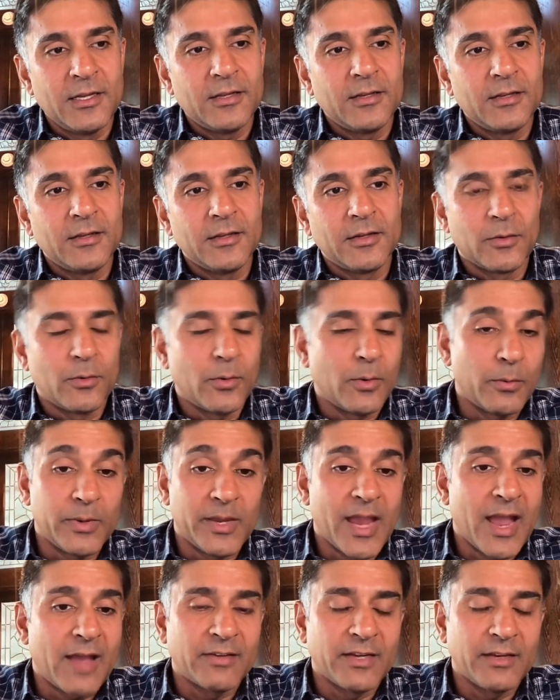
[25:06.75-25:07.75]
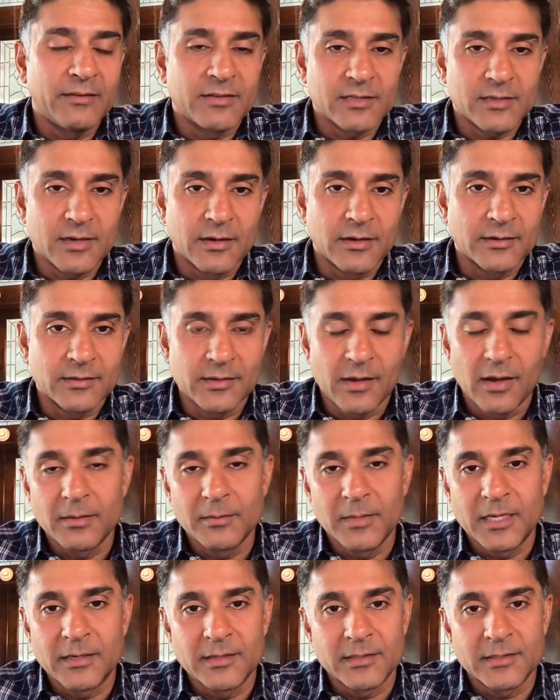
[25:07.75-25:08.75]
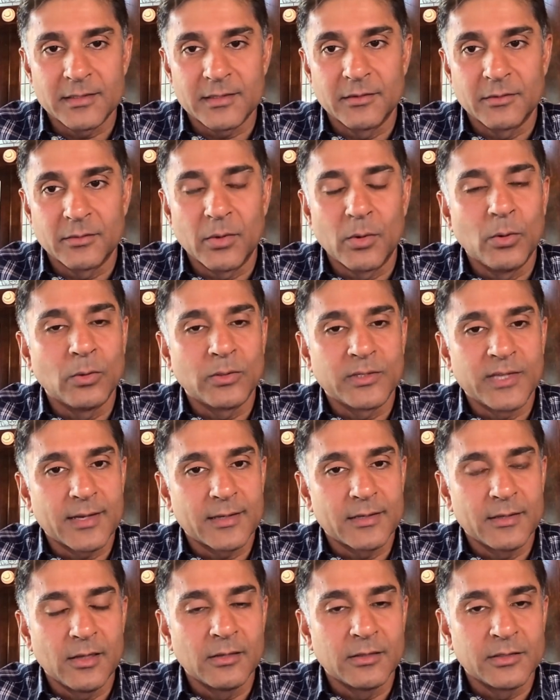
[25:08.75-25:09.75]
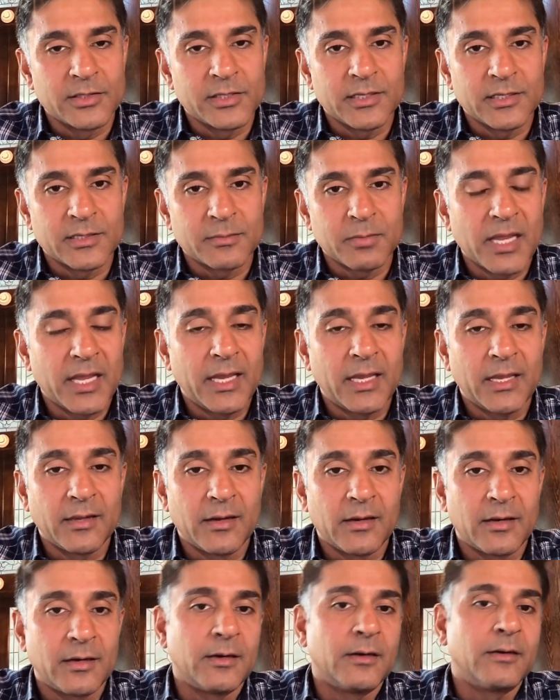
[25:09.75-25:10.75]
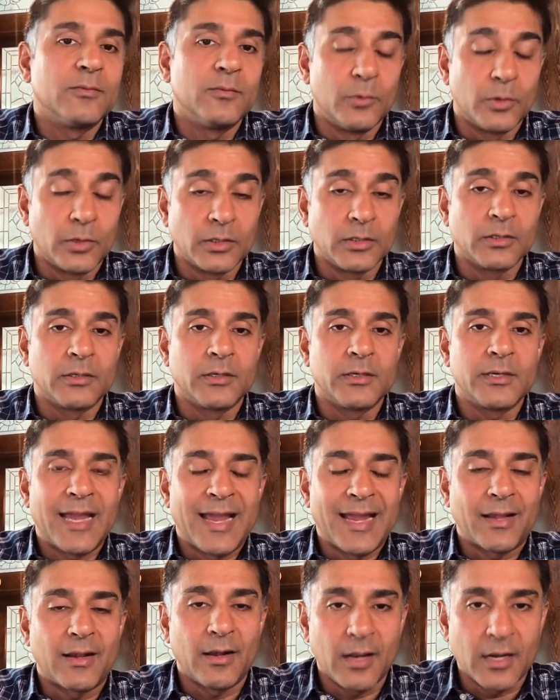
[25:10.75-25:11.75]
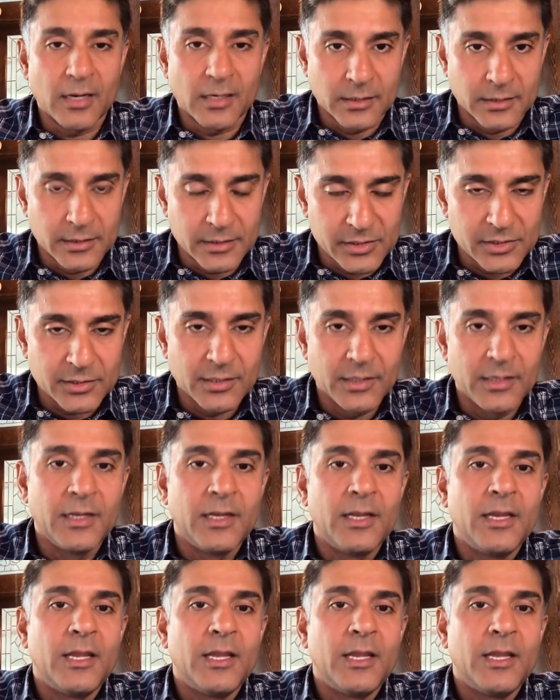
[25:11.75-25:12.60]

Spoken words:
what we haven't even started to talk about is the role technology is playing in our world at large,